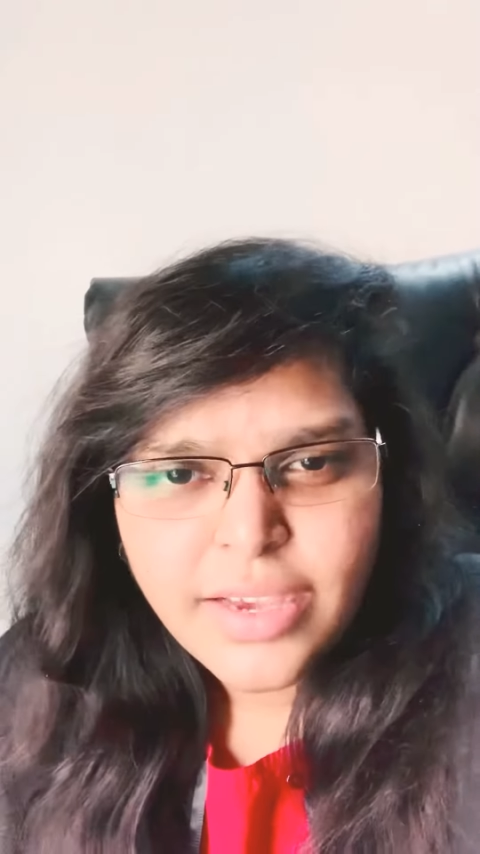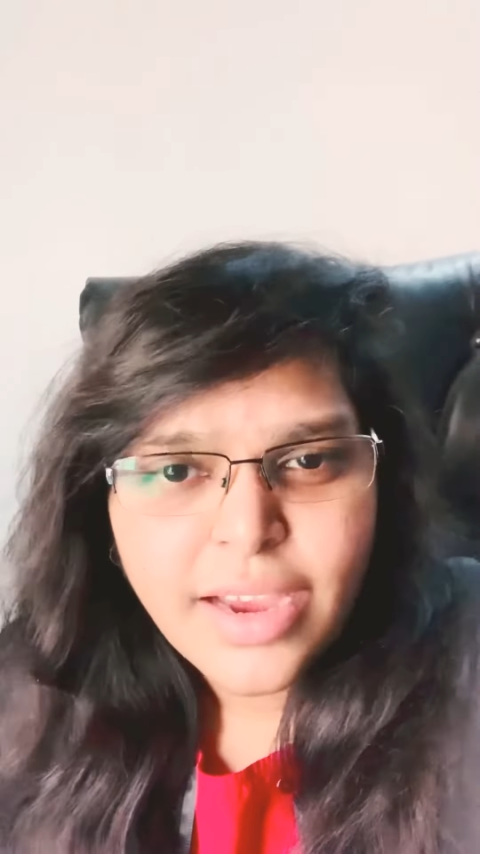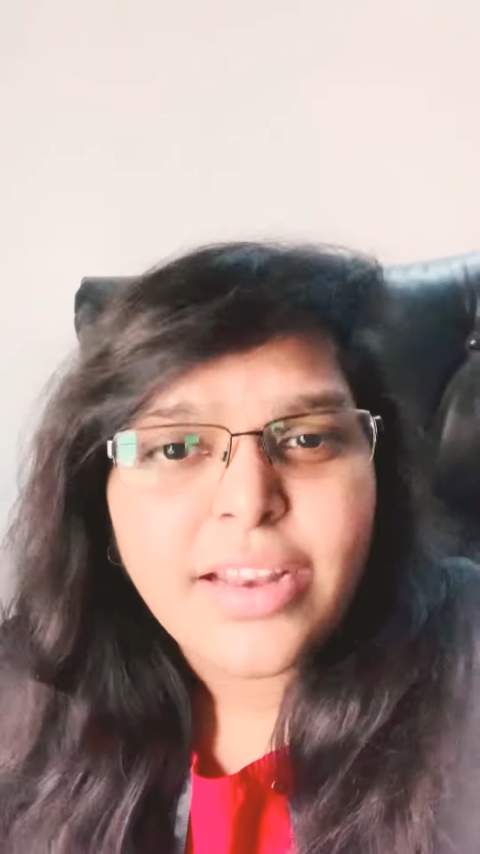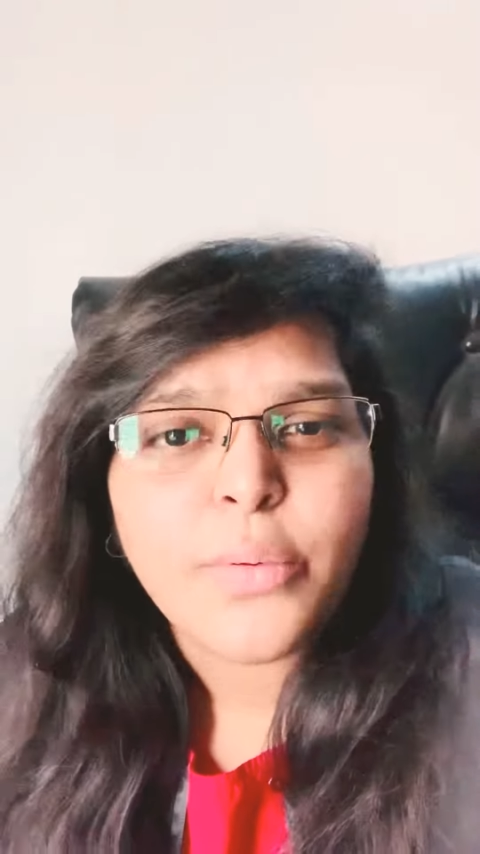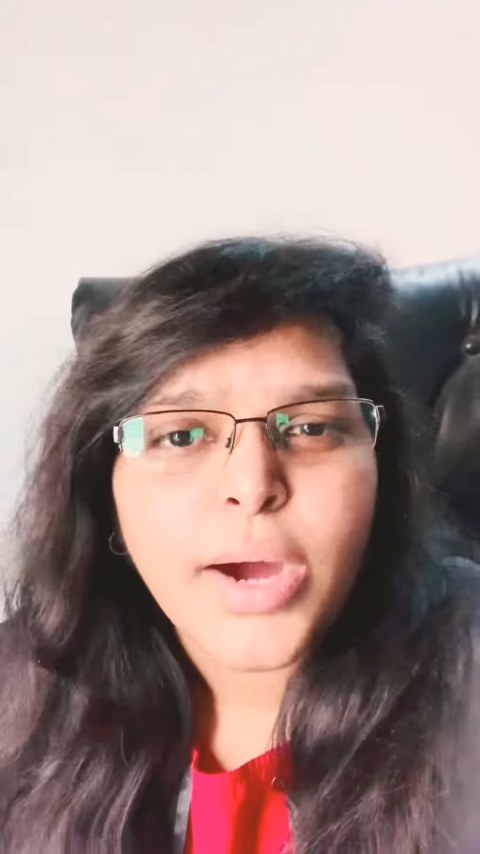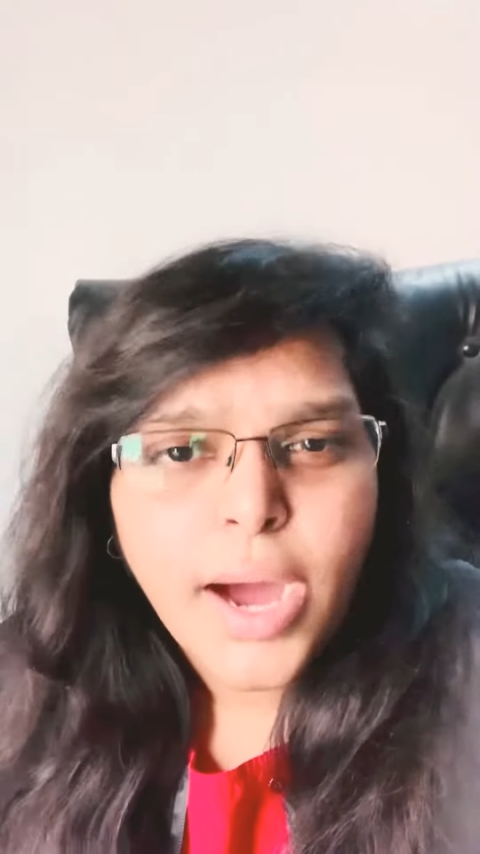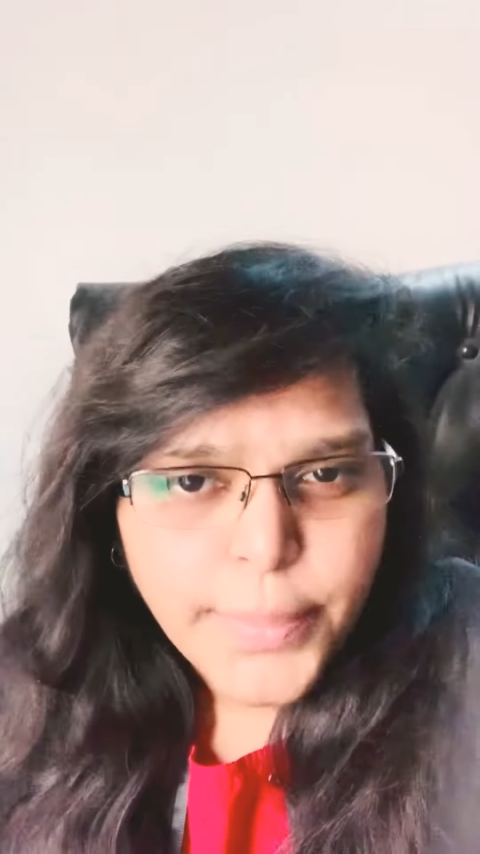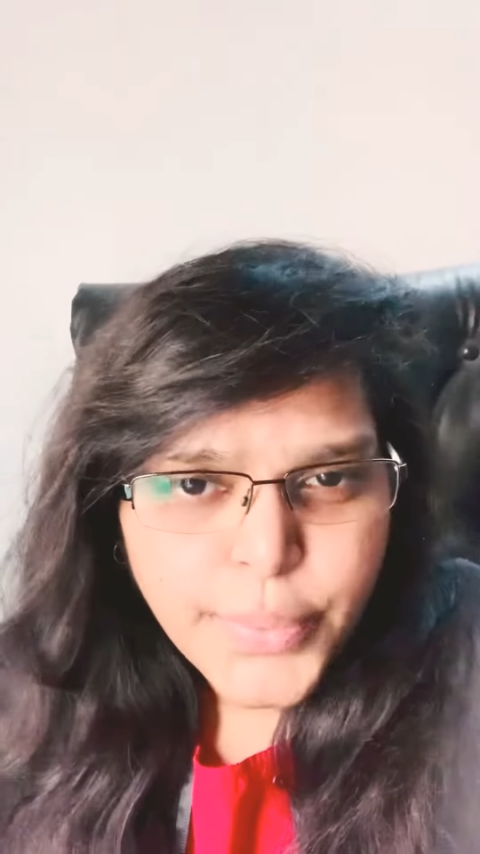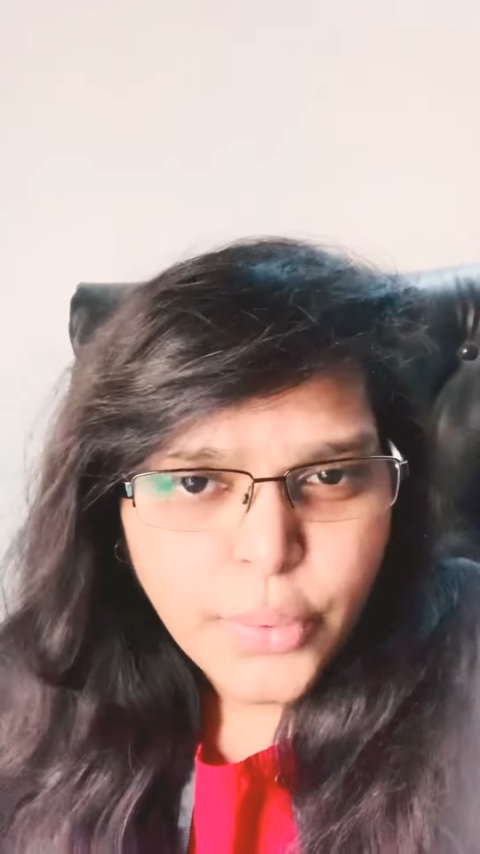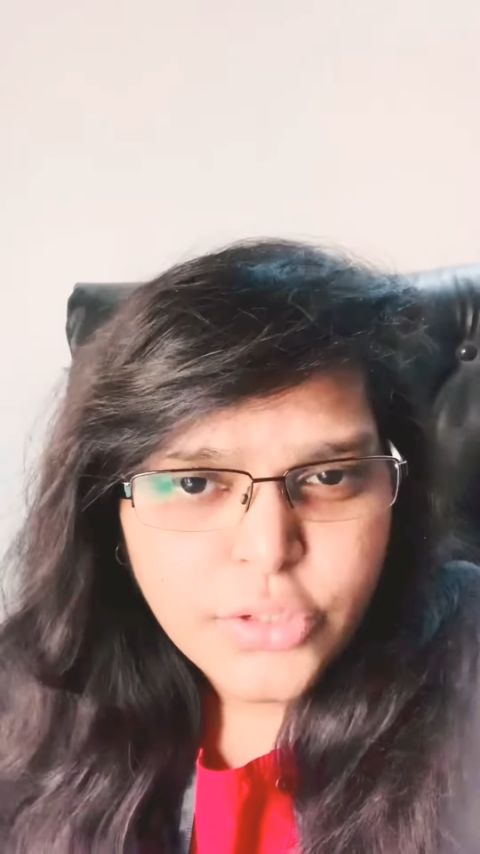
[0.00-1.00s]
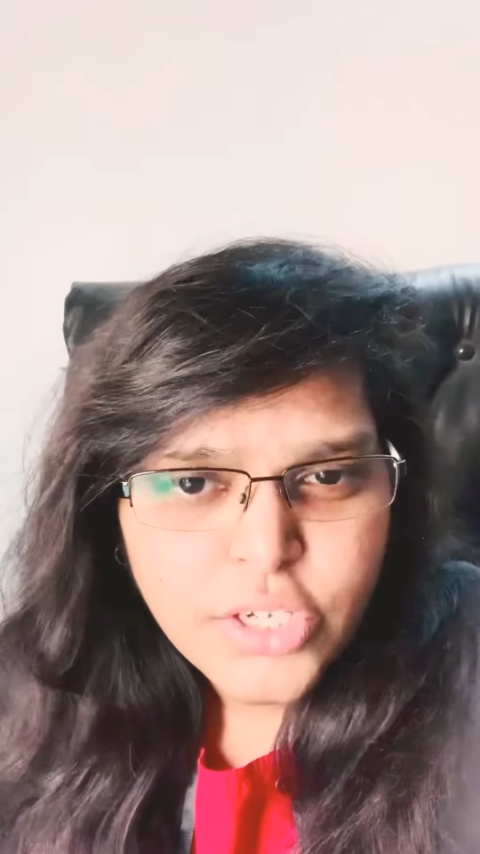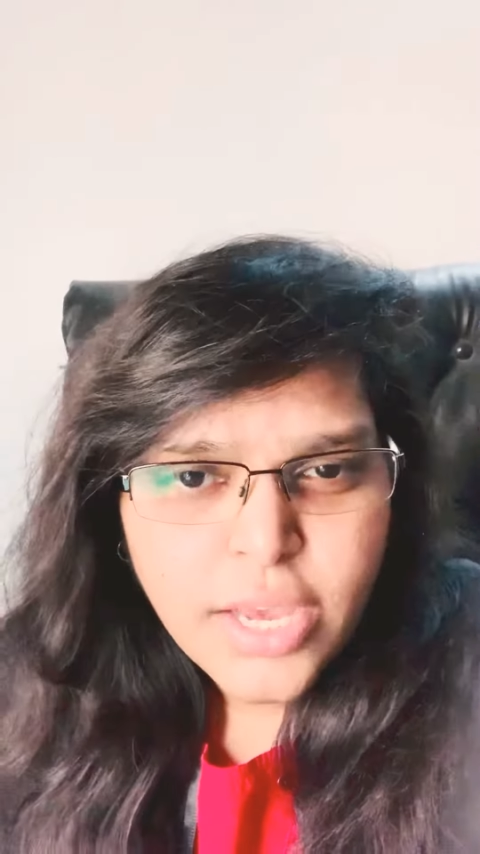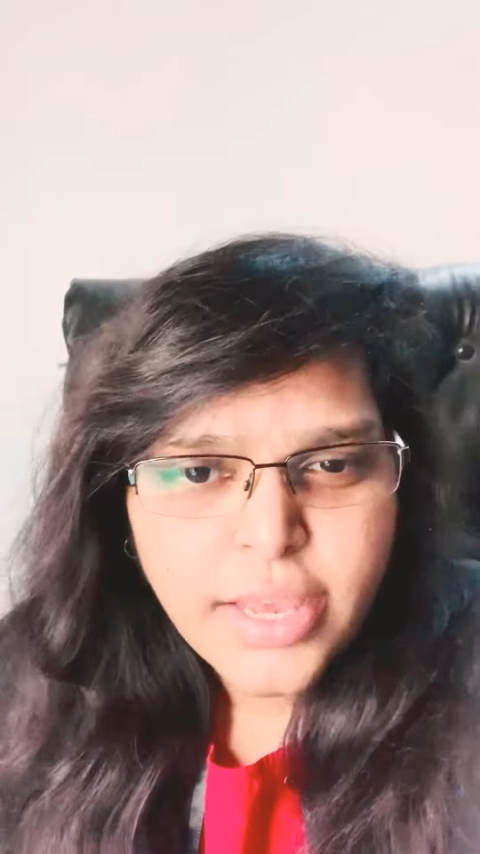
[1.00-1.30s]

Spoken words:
in our approach